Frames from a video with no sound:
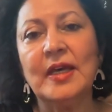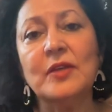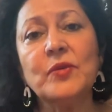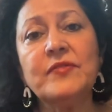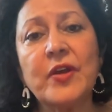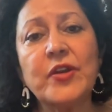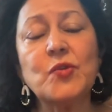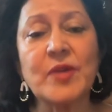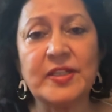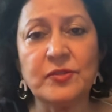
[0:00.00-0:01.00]
and we're very
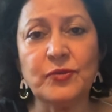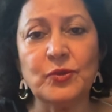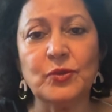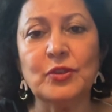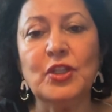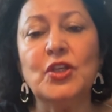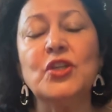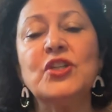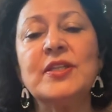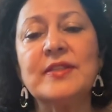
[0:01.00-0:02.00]
grateful
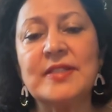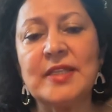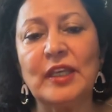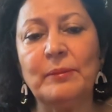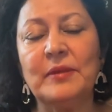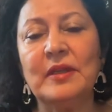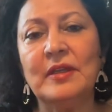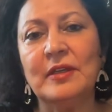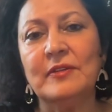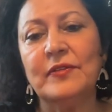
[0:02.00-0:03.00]
to the team
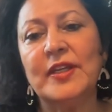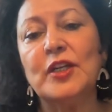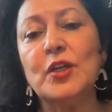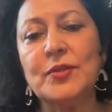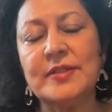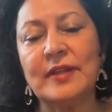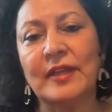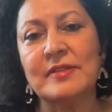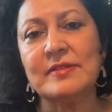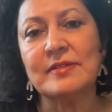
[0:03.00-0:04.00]
for including
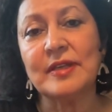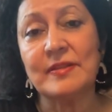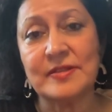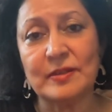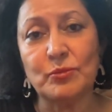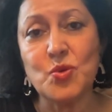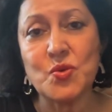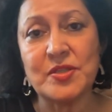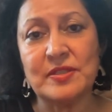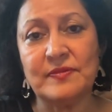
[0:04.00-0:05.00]
us in this
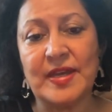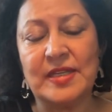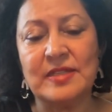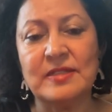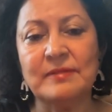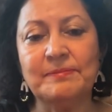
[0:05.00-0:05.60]
important event.